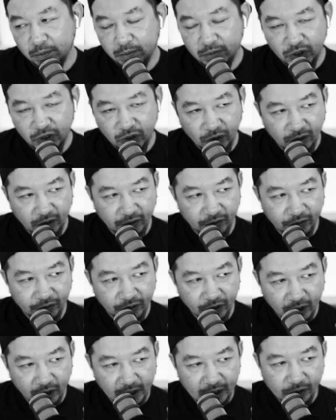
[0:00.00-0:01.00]
sort of
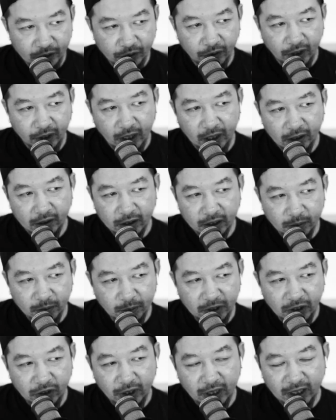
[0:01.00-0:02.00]
early 2000s,
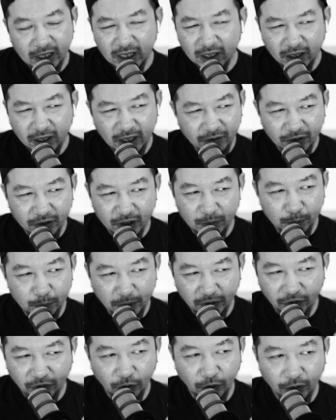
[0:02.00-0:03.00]
mid 2000s, even
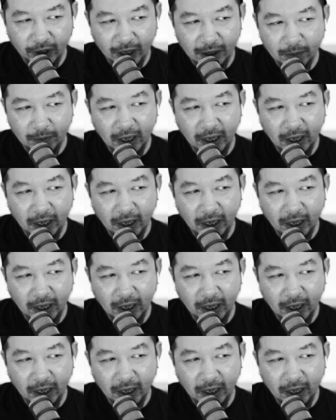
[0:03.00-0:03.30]
before that,